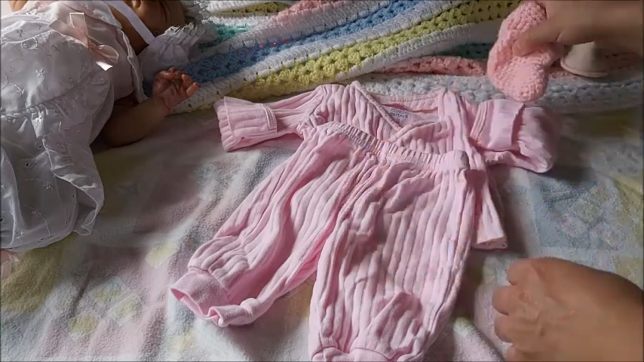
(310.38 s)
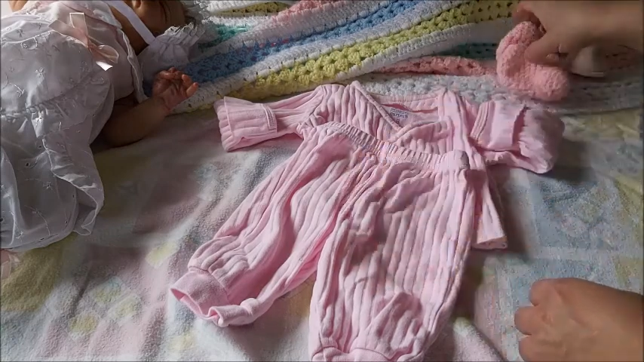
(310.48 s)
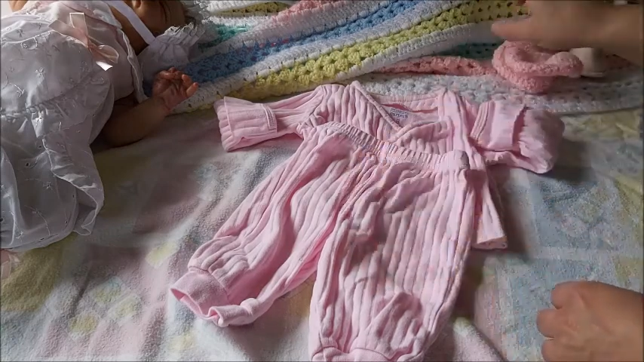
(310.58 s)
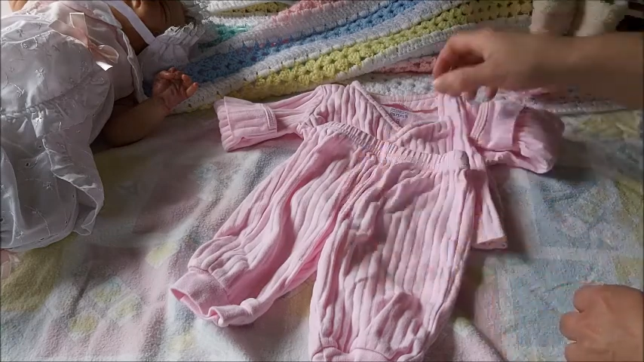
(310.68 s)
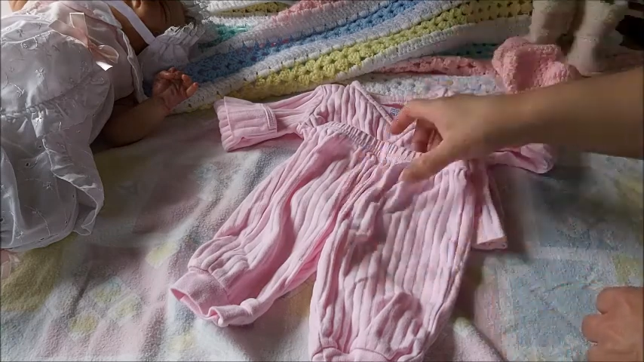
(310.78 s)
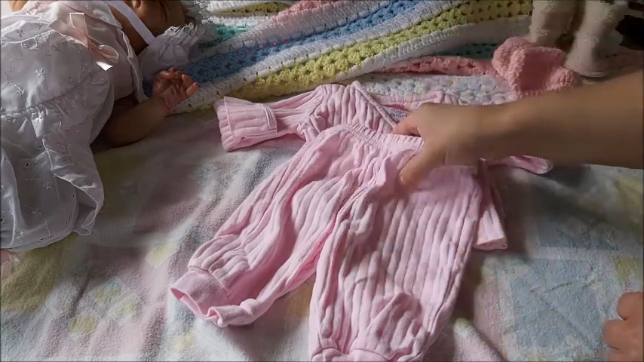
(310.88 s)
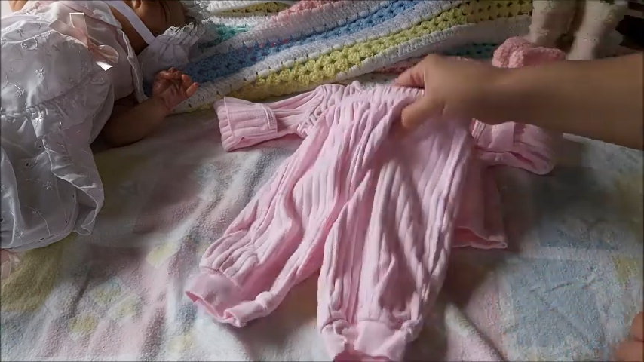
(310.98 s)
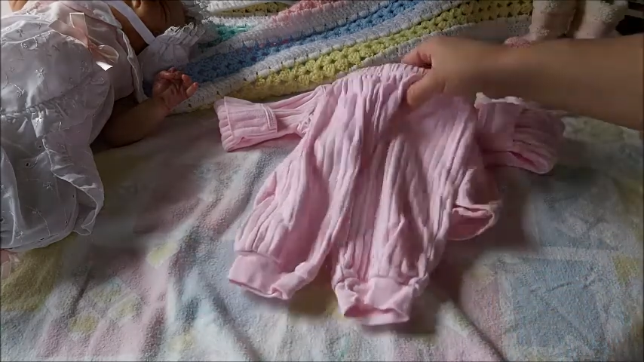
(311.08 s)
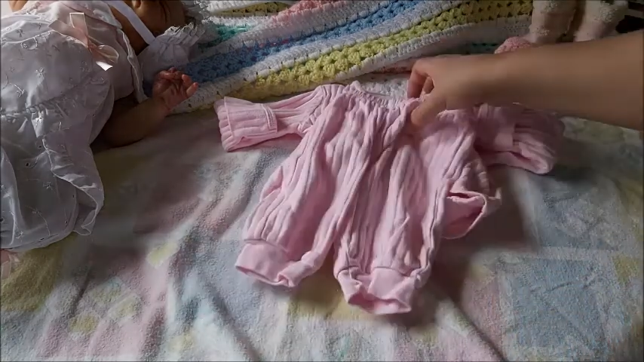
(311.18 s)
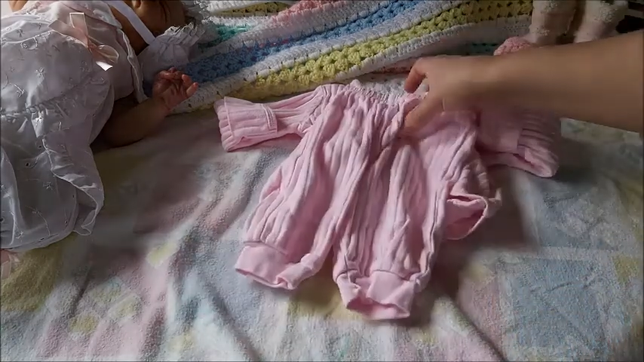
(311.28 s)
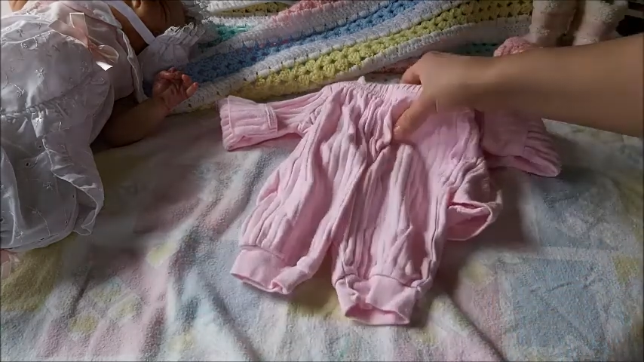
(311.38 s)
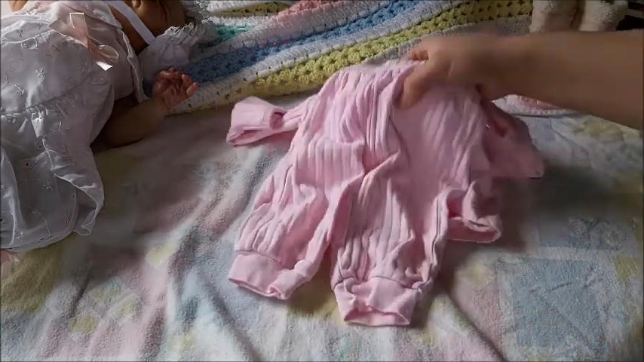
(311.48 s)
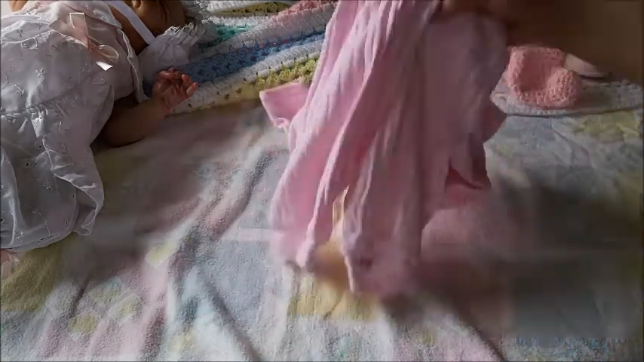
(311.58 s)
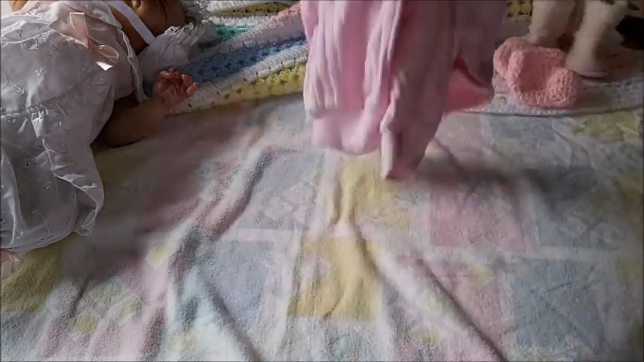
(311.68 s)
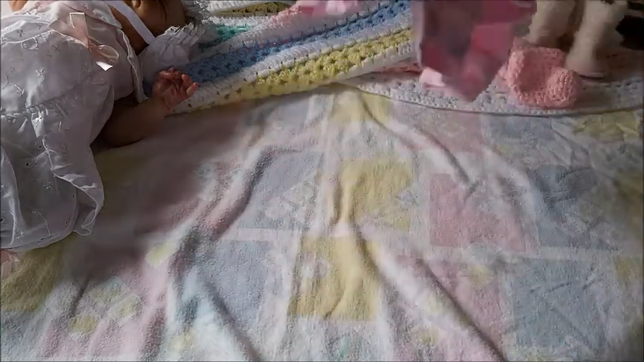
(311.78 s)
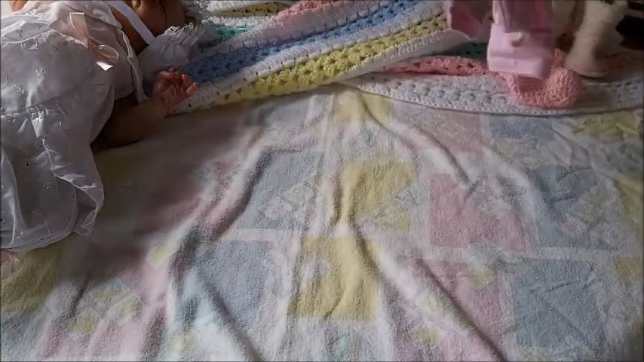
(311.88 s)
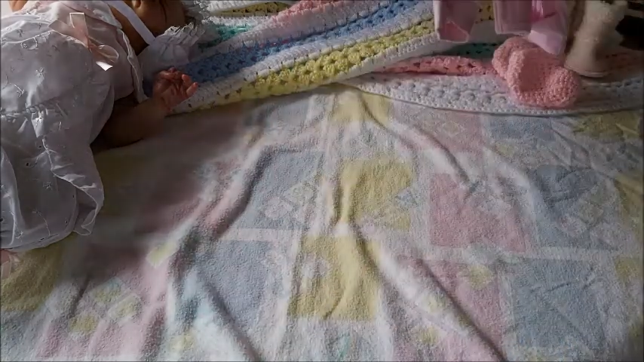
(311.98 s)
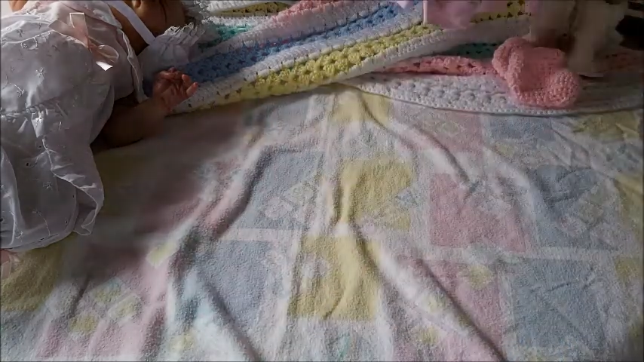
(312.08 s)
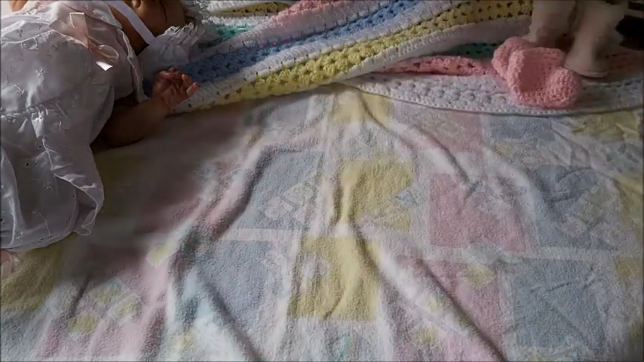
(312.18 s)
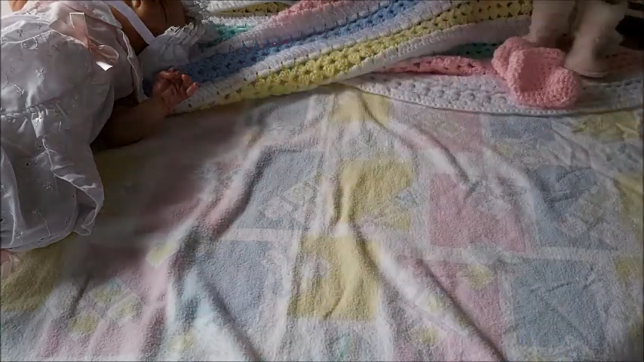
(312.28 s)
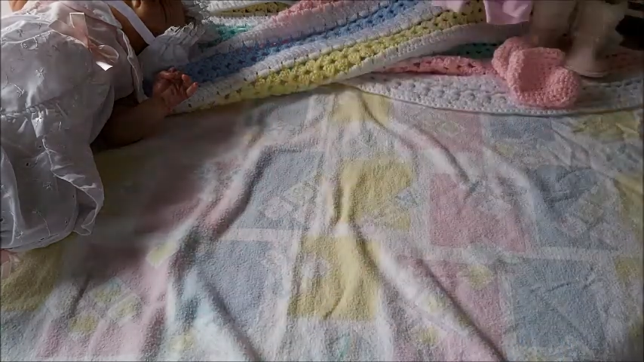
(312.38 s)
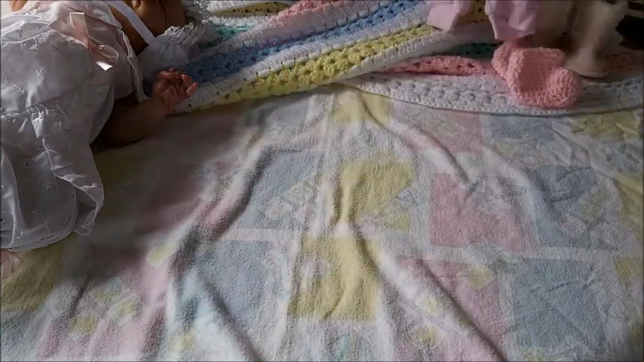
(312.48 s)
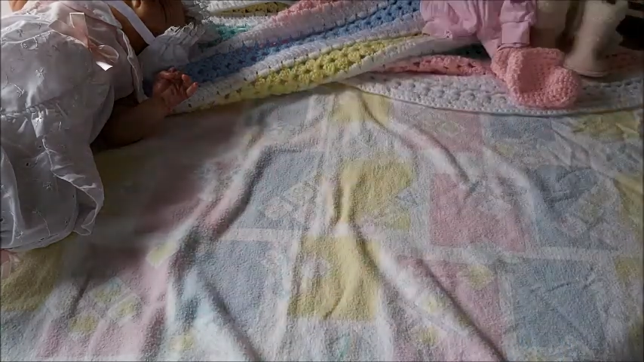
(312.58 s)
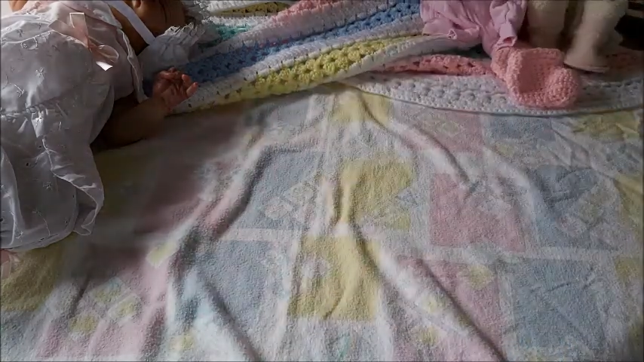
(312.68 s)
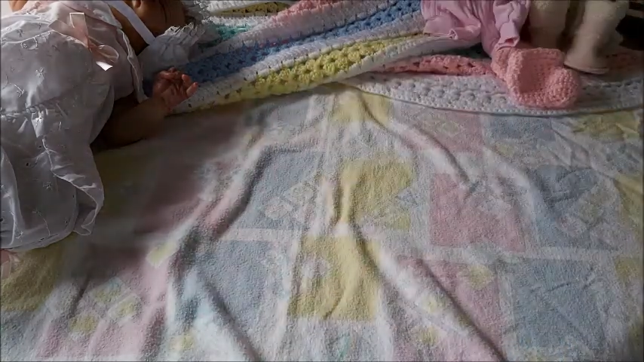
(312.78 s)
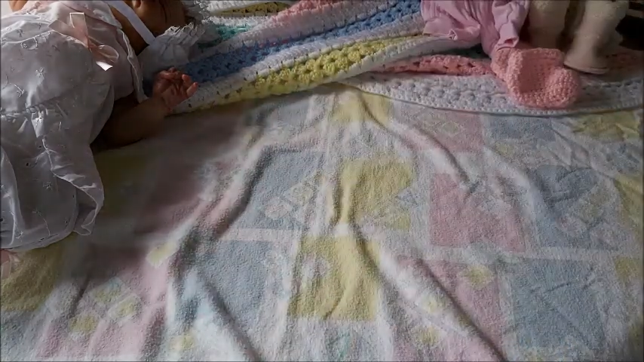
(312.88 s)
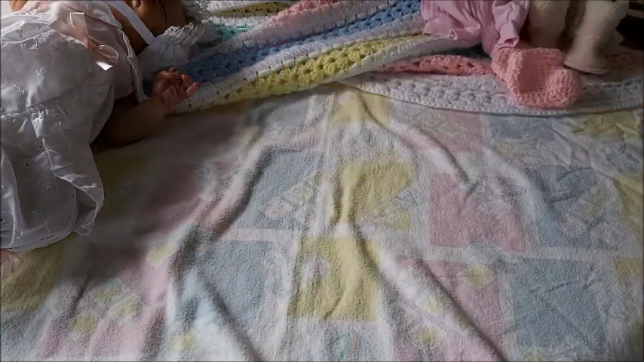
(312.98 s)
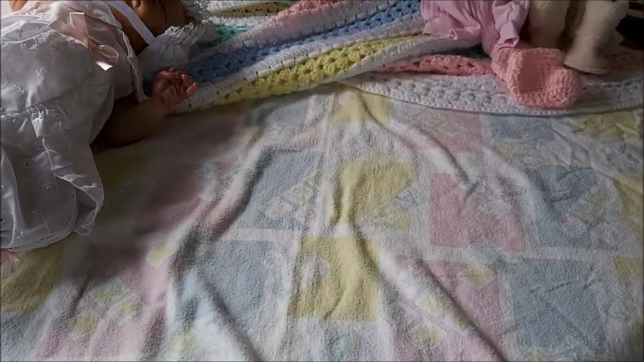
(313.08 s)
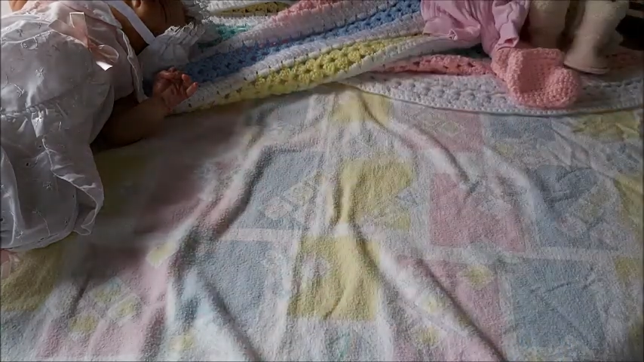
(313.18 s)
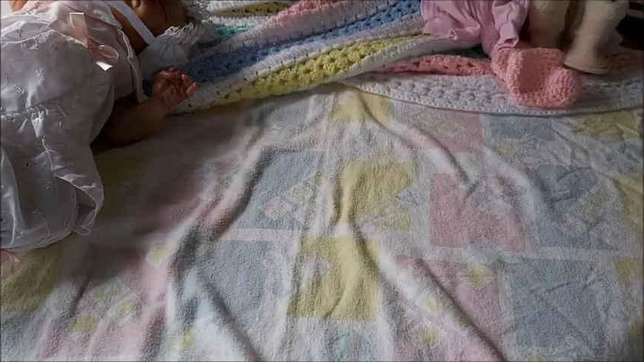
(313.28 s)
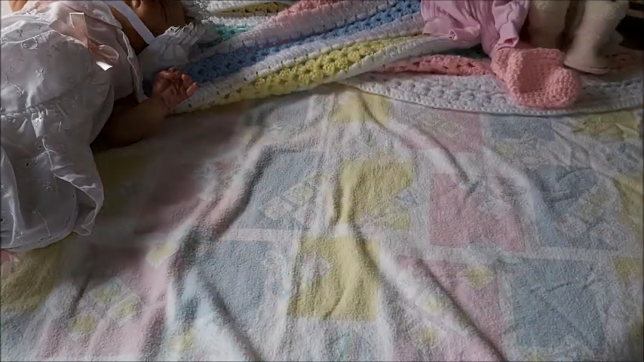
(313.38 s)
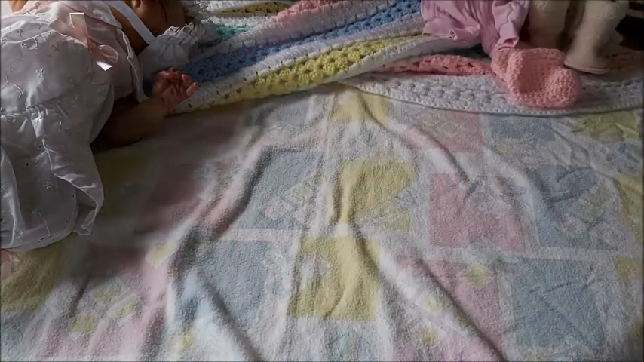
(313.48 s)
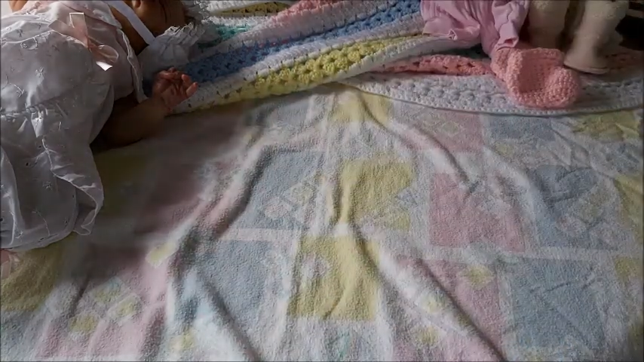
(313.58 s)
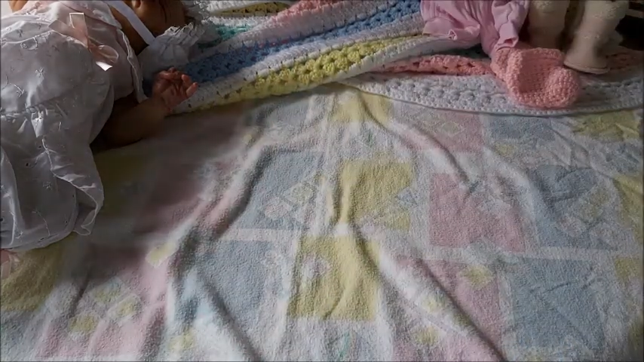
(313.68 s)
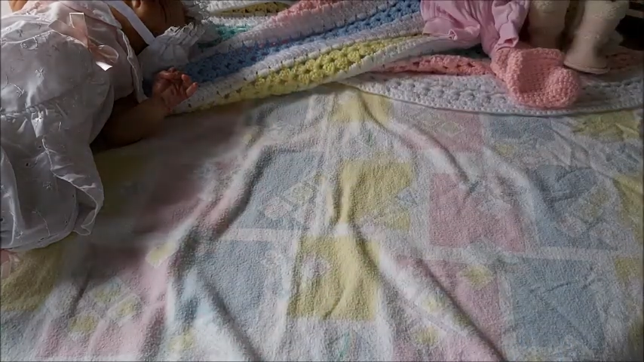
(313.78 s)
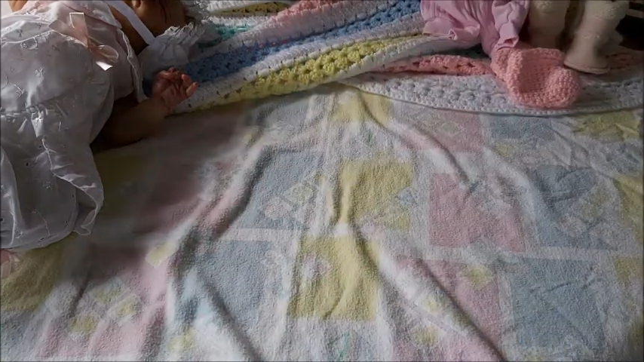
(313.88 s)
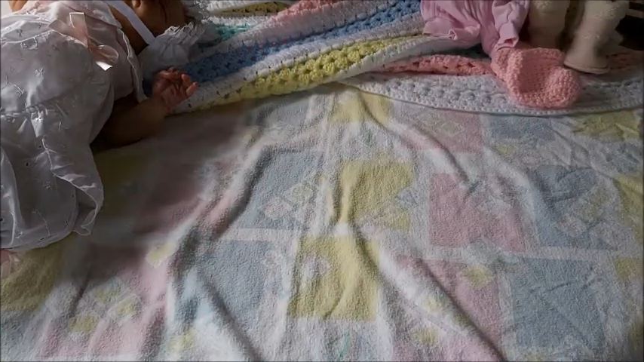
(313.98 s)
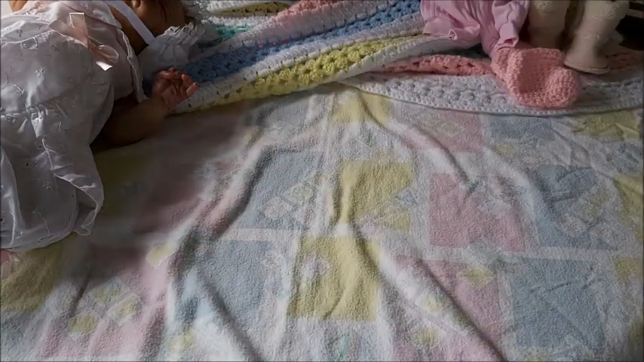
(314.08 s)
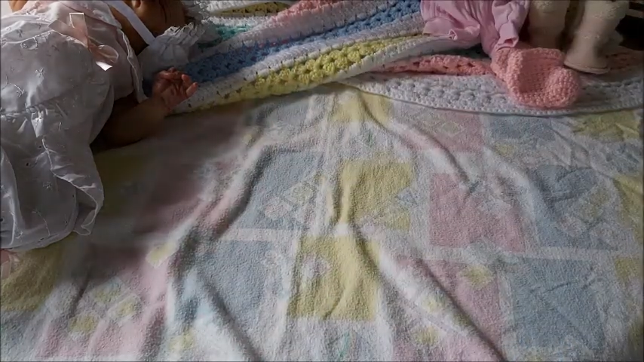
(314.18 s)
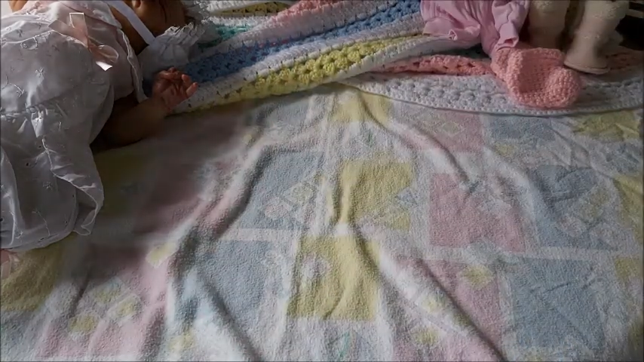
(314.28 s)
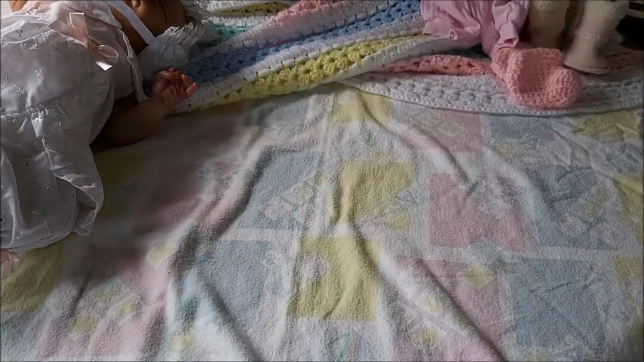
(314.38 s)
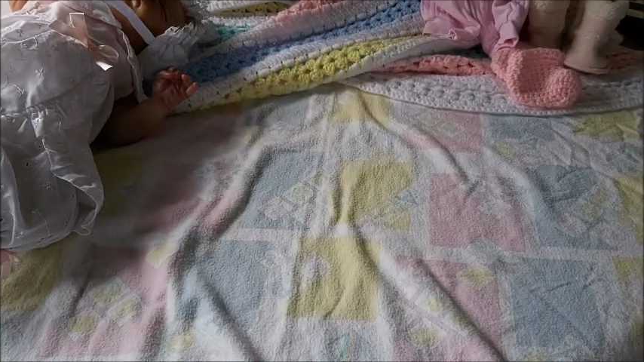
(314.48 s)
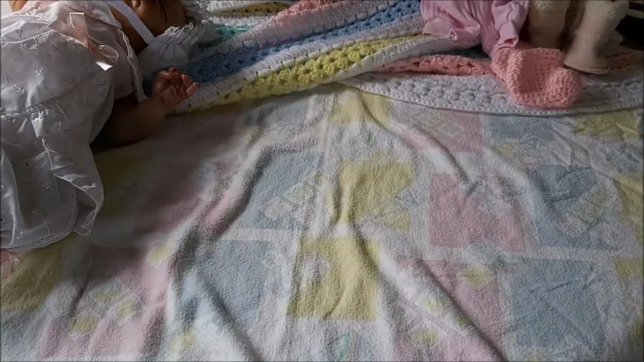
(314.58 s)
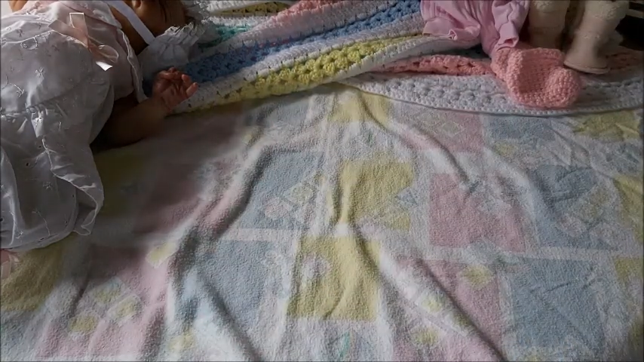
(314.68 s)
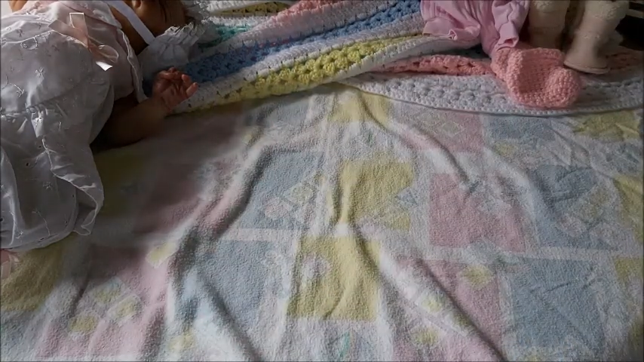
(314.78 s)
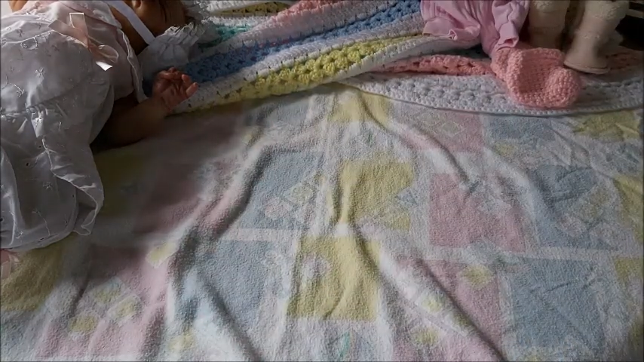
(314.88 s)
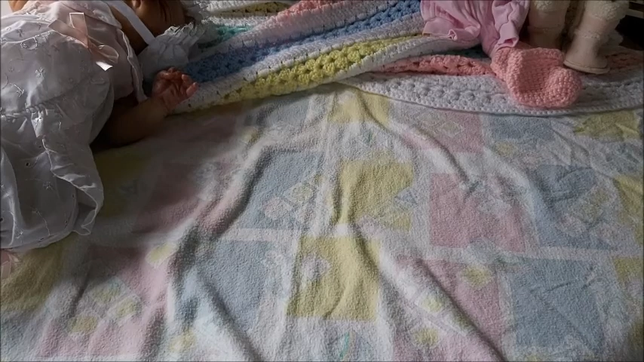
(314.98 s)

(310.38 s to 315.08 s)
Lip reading: (no speaker visible)